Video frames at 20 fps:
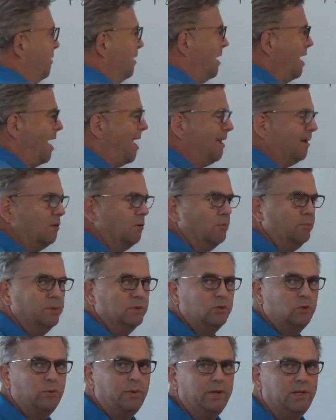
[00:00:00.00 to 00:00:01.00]
the angle
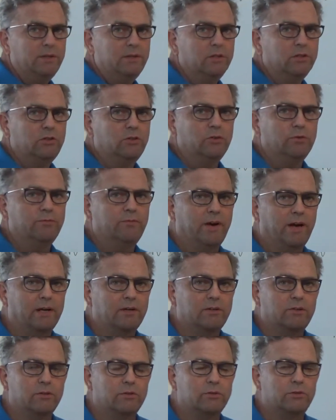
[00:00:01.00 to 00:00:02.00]
between the two
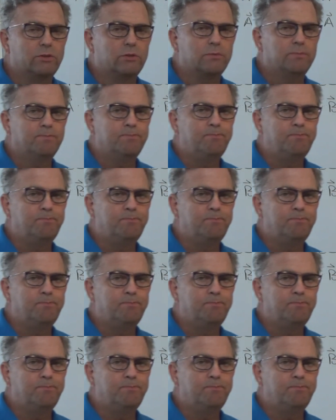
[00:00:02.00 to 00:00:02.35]
vectors.